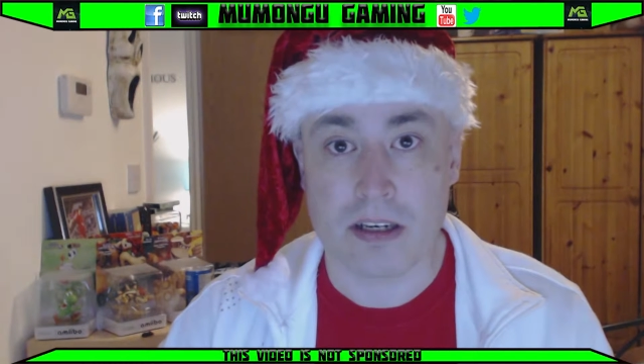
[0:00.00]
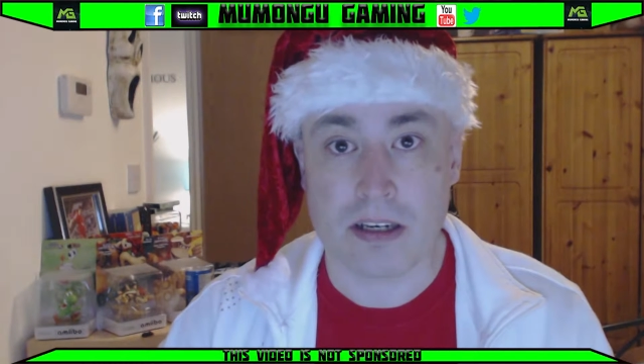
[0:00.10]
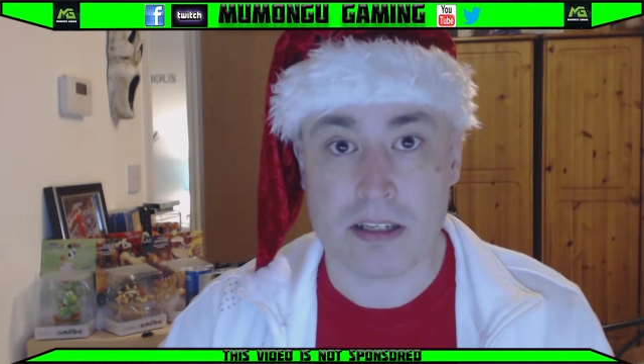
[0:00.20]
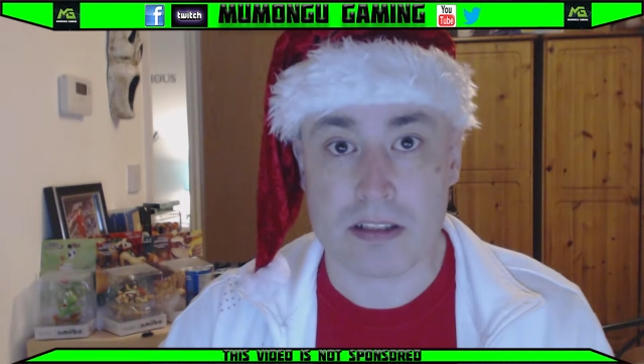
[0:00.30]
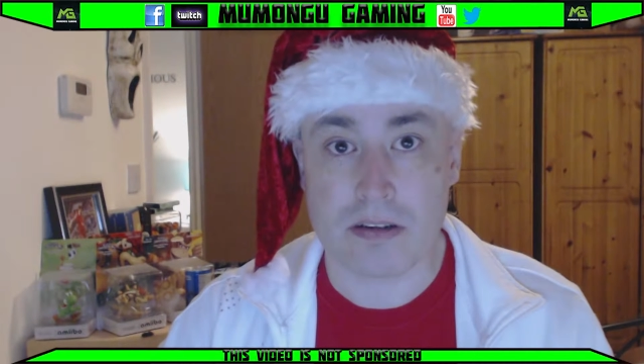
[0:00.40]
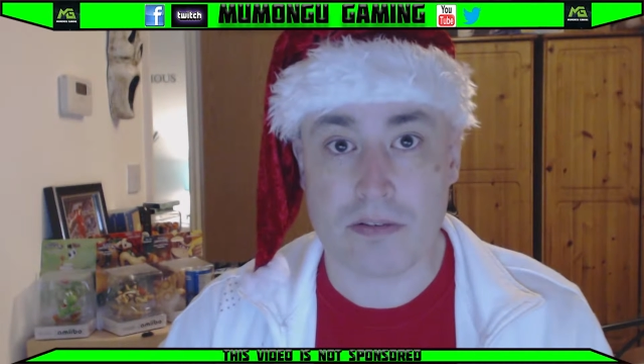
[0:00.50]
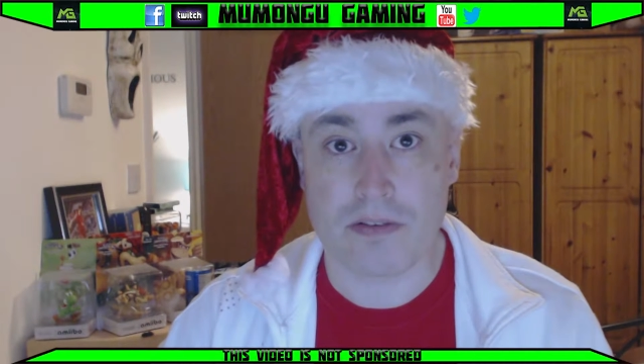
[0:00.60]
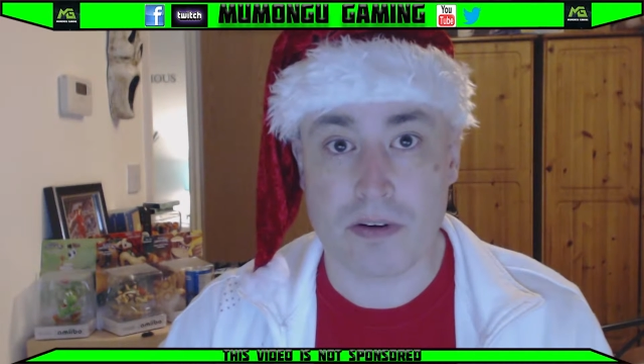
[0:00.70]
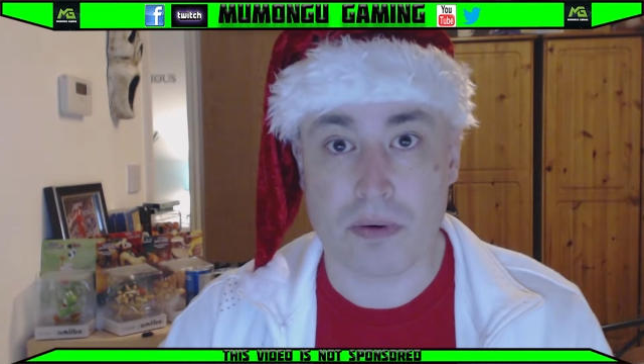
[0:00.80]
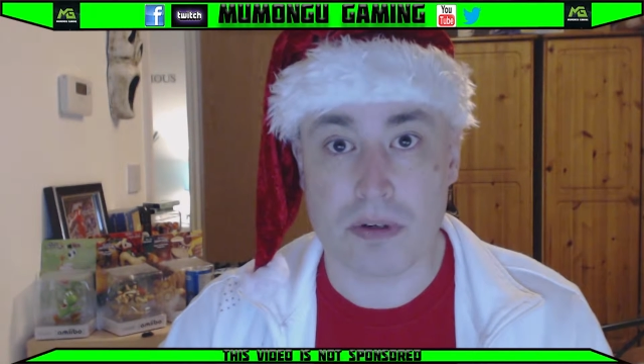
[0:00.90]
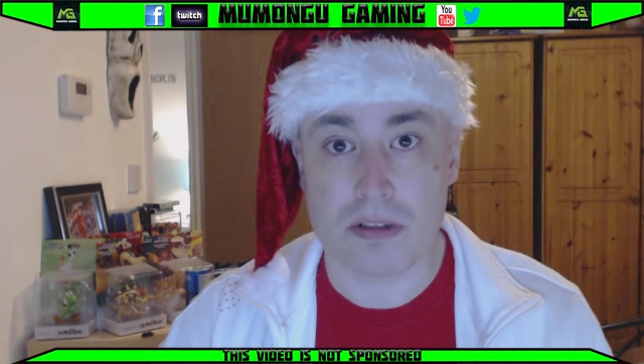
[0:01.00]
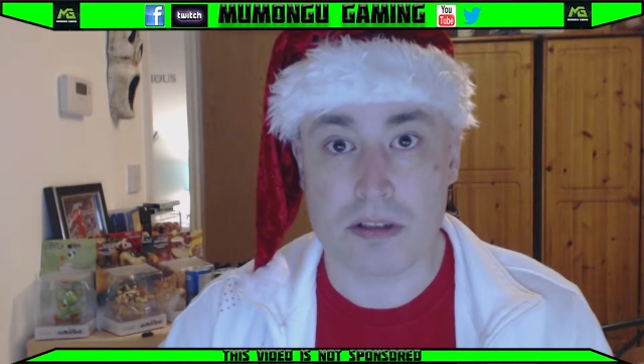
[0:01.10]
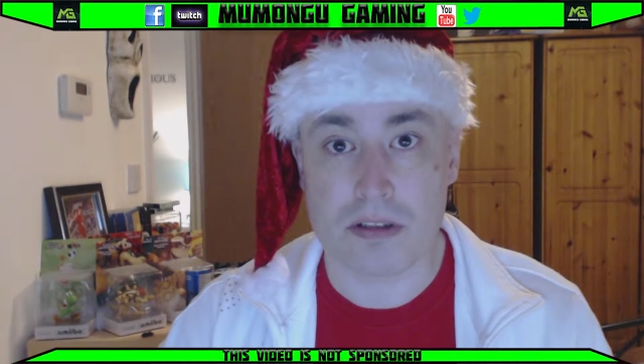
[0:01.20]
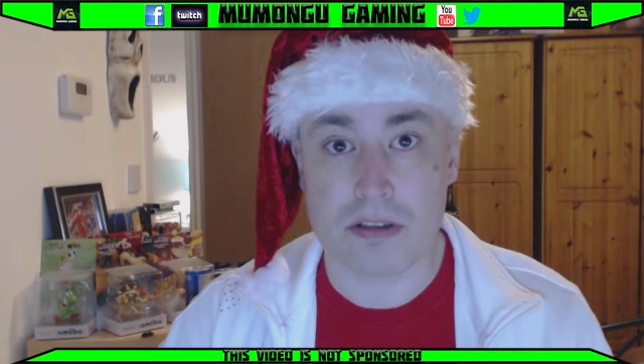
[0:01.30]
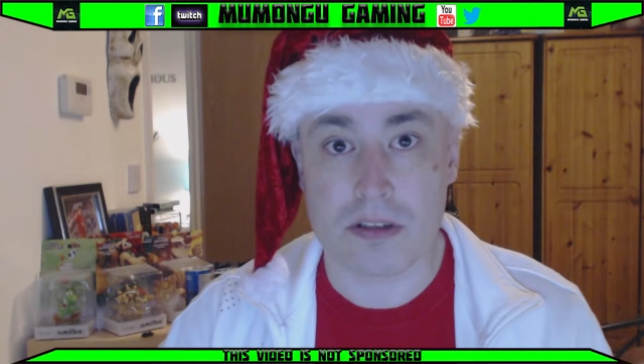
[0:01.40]
let's look forward
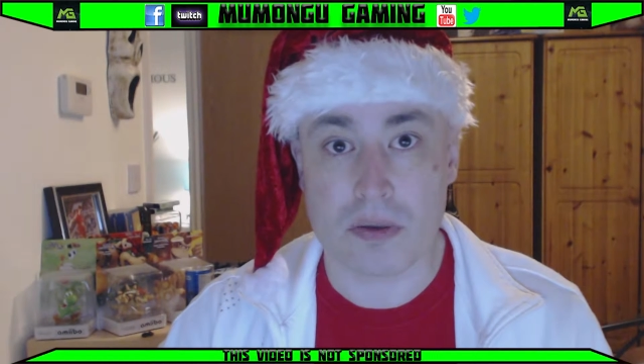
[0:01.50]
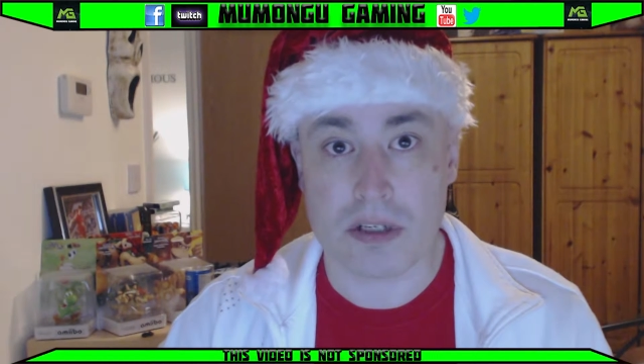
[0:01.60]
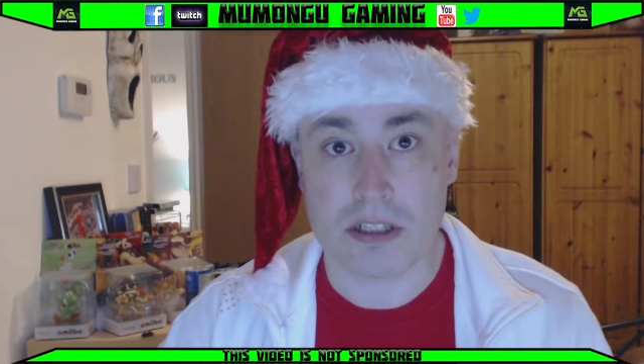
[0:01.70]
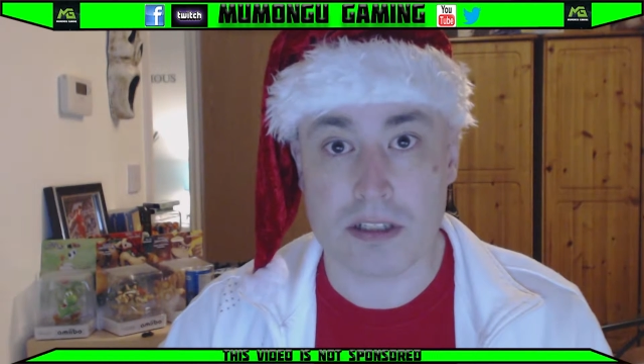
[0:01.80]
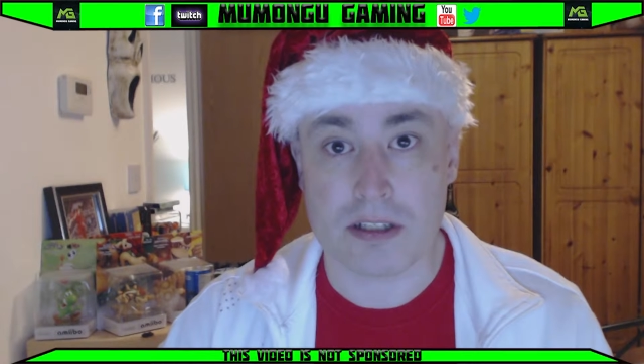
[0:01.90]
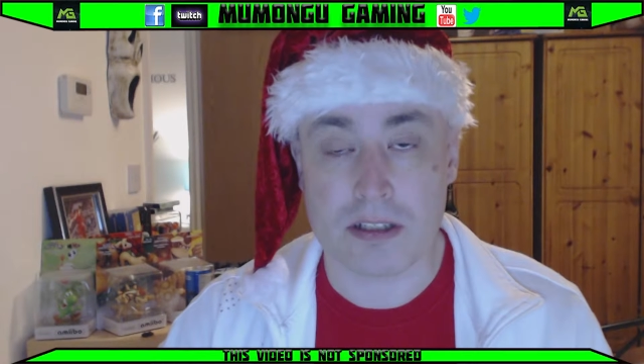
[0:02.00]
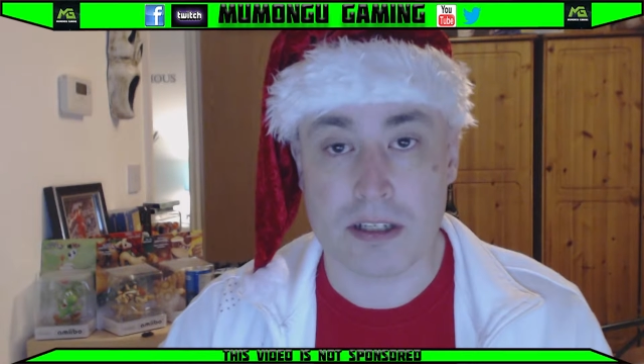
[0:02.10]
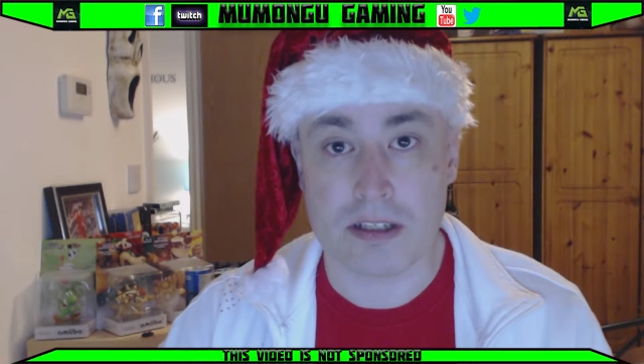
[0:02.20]
to 2016